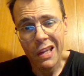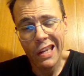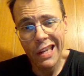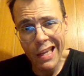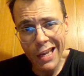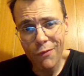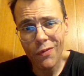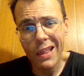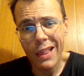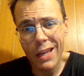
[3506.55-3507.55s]
Live
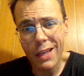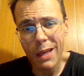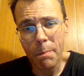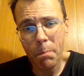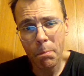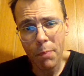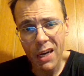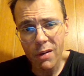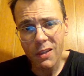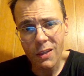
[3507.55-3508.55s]
like
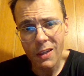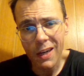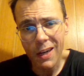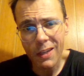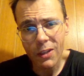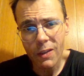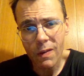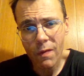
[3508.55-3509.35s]
parasites